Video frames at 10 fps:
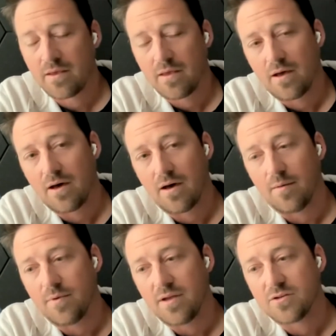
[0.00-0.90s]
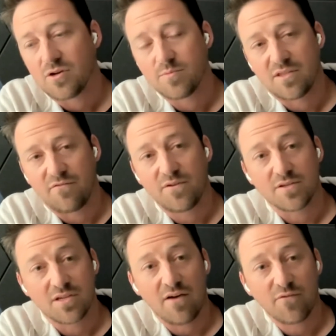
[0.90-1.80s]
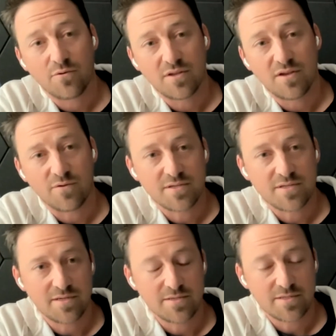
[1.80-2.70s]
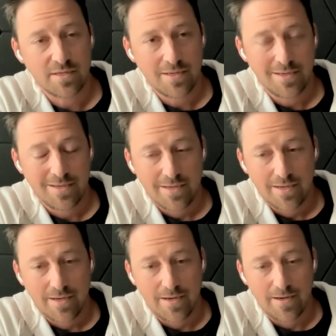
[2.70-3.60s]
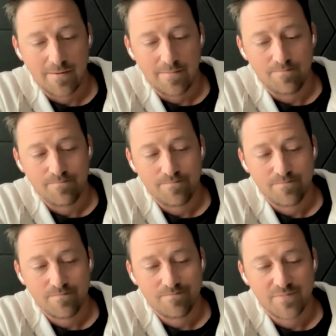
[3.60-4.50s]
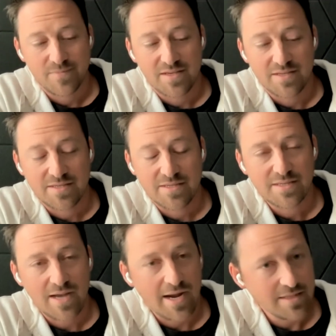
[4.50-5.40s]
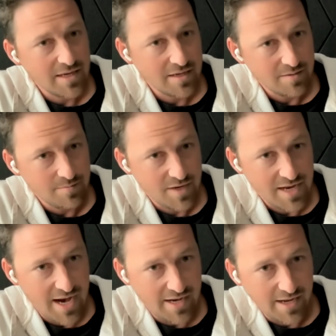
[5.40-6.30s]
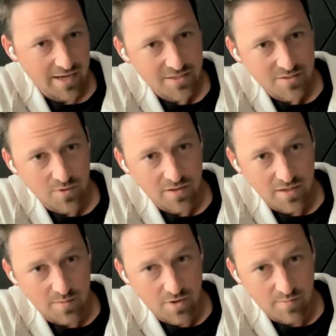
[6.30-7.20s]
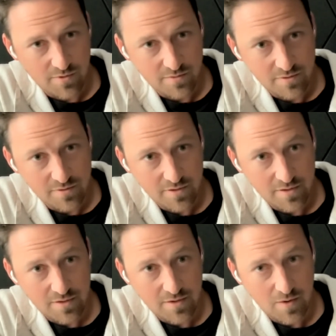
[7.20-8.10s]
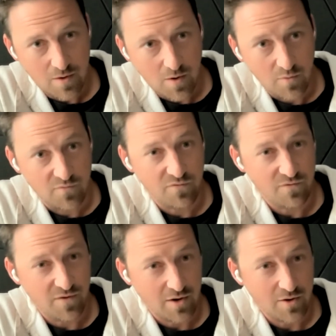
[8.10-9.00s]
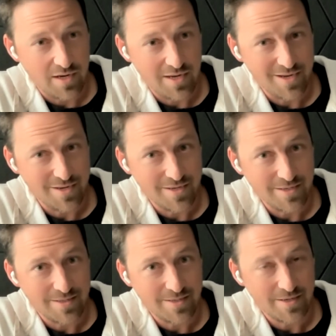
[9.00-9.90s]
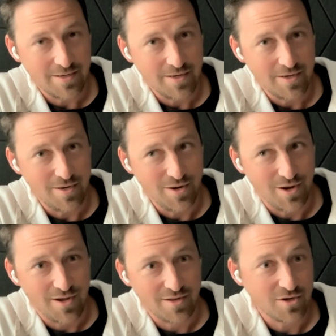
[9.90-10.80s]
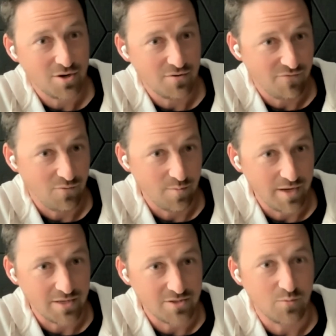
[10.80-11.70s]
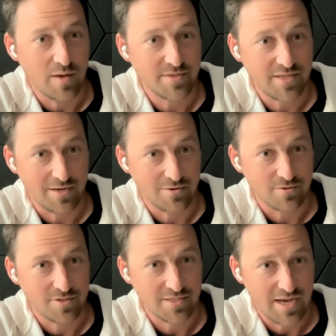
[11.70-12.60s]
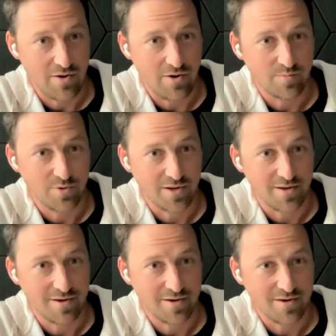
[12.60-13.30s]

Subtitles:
In terms of the philosophical differences, the styling mechanics within Bubble are very non-conforming to web standards, is how I would put it.